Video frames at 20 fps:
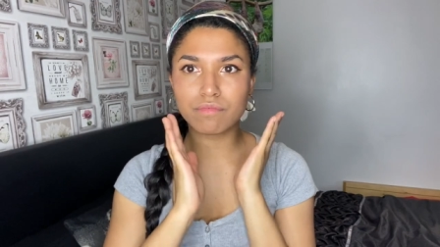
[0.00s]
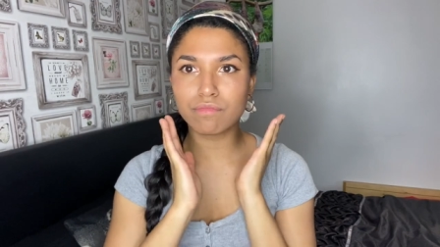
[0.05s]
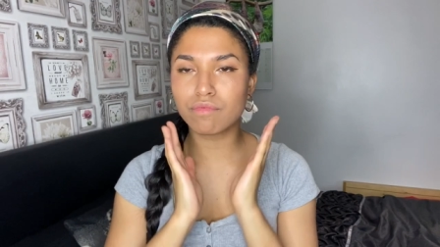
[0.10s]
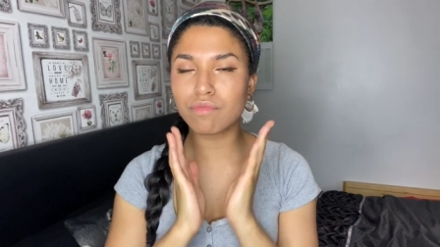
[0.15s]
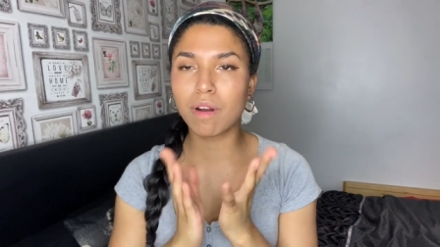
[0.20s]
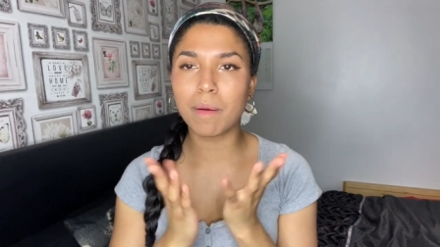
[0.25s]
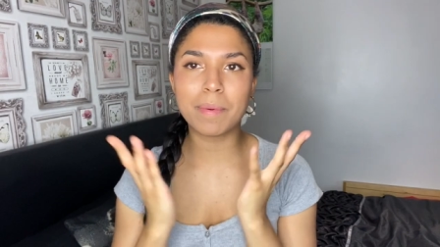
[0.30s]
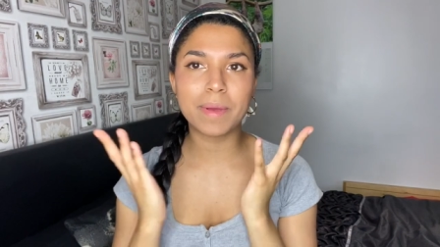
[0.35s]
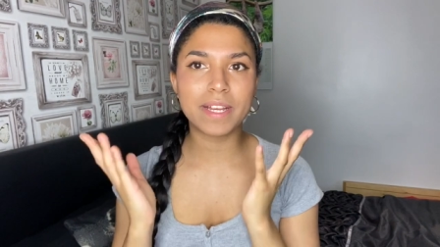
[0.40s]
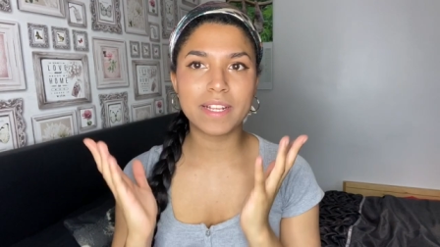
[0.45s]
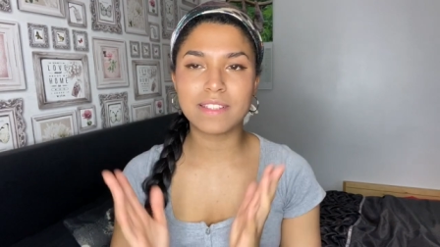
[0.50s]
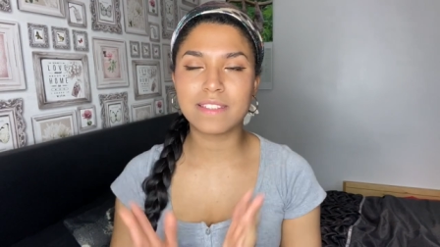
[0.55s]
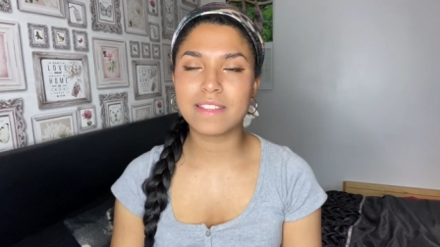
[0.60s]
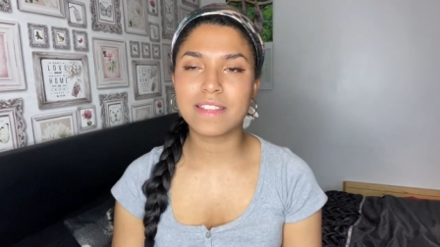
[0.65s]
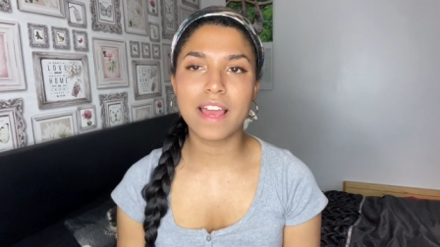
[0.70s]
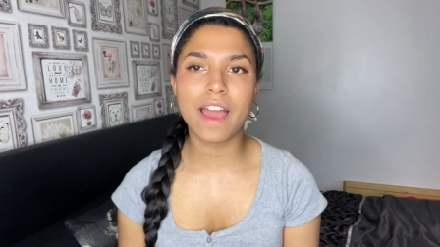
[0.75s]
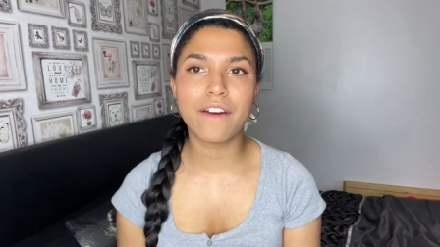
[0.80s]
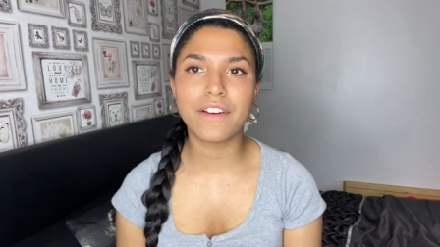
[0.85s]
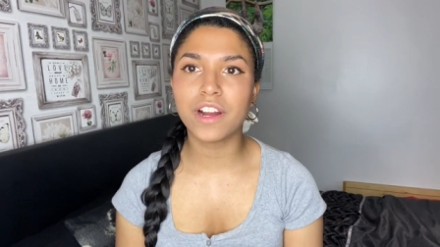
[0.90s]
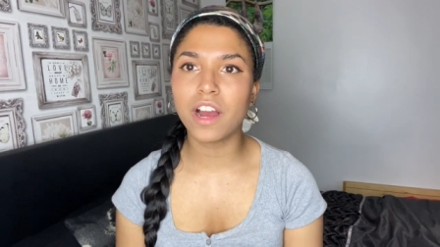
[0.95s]
rub it into
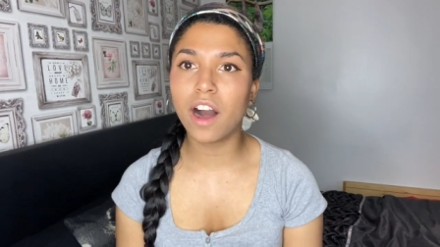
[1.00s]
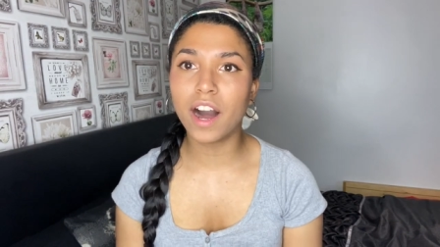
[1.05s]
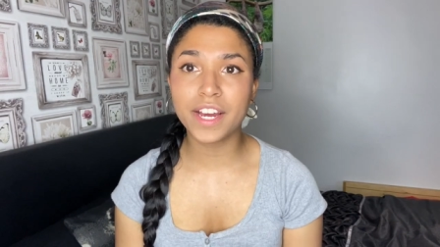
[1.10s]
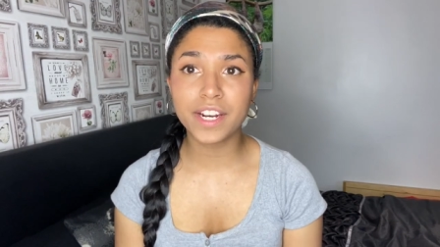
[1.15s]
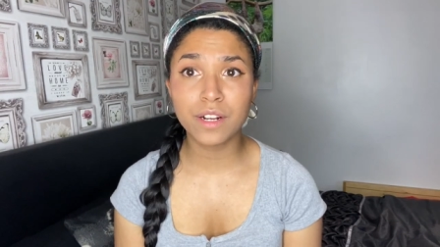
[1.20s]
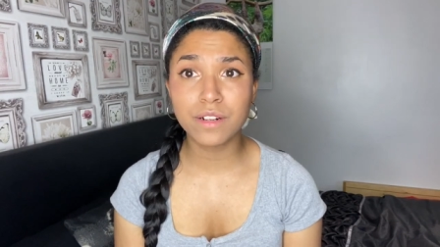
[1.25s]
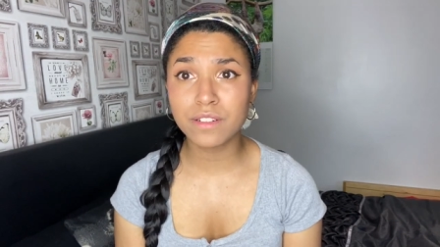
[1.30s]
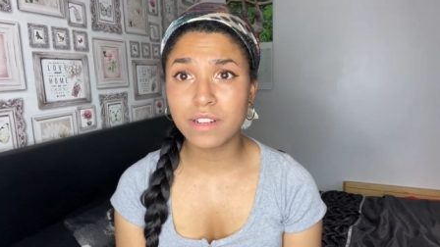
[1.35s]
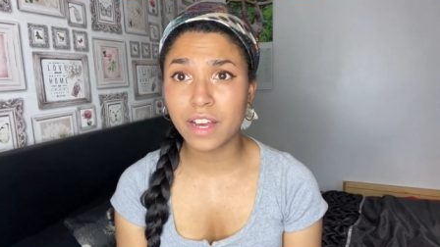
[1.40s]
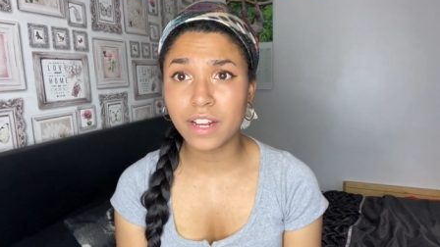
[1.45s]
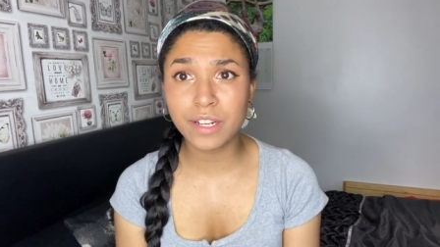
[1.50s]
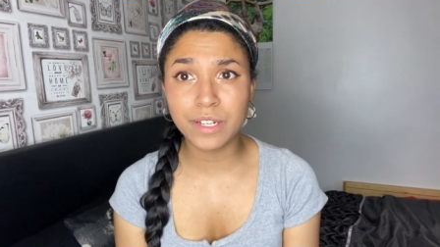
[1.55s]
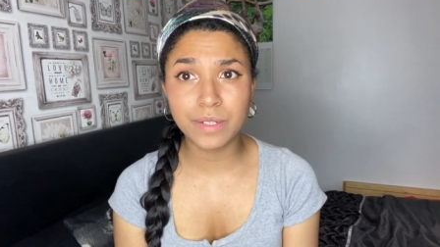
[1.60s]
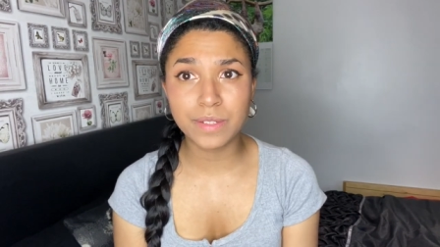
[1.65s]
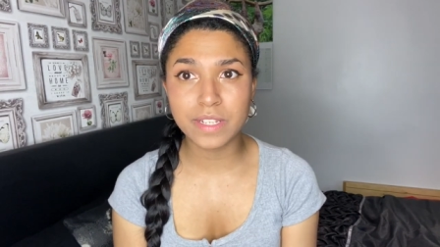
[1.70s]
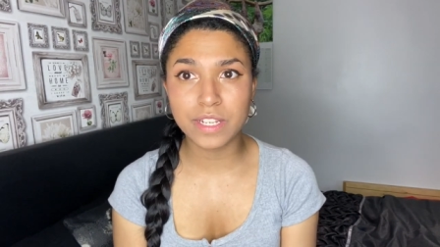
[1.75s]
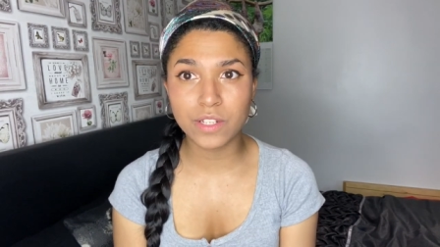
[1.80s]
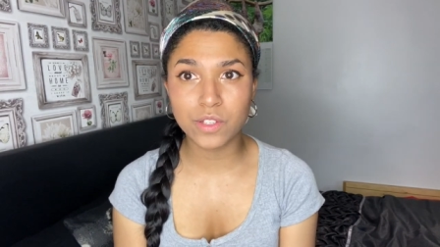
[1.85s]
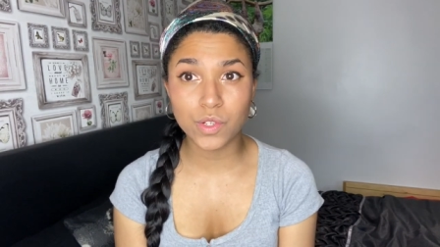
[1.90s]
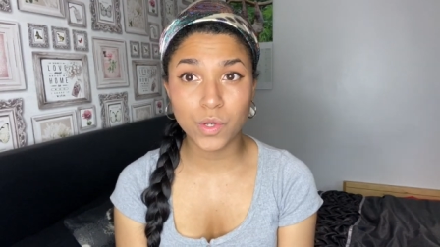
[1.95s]
the area. I don't
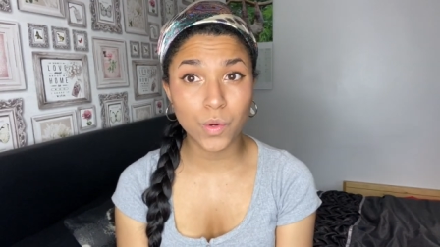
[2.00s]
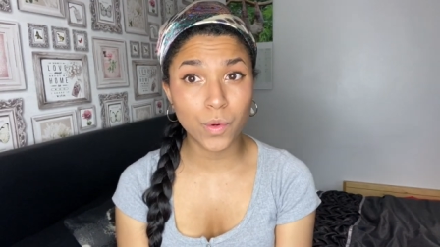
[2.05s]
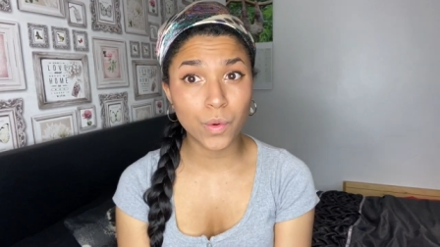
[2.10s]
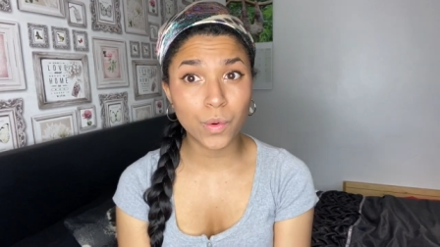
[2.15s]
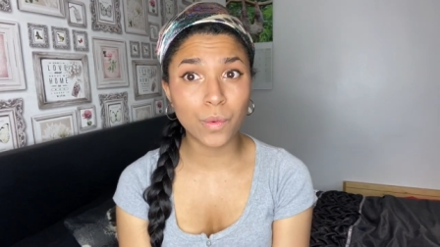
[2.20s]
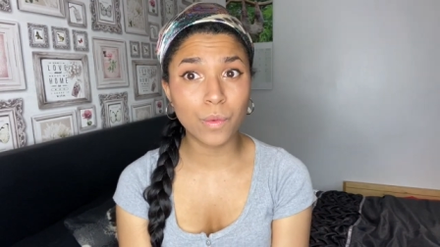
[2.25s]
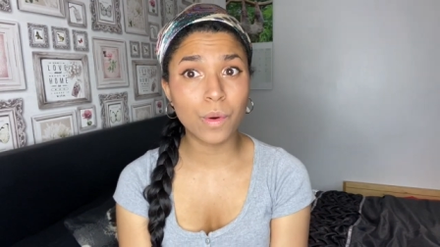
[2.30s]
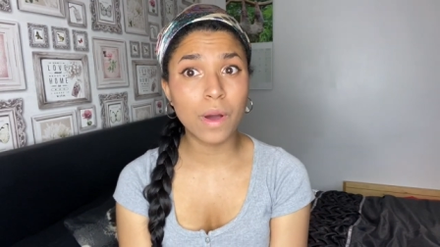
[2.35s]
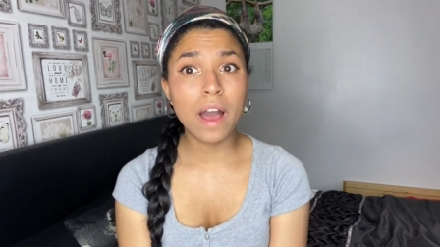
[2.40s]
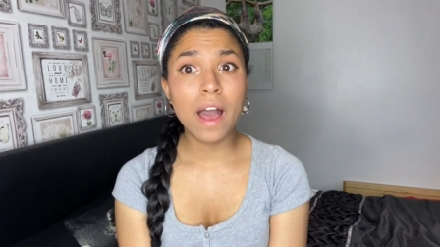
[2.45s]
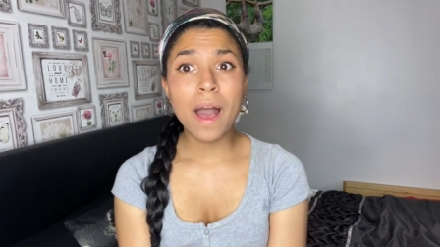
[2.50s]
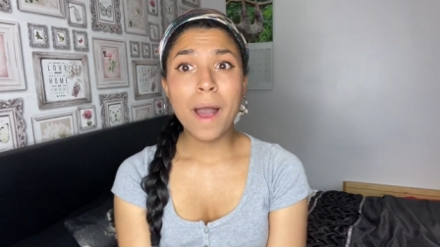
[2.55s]
dilute it at all.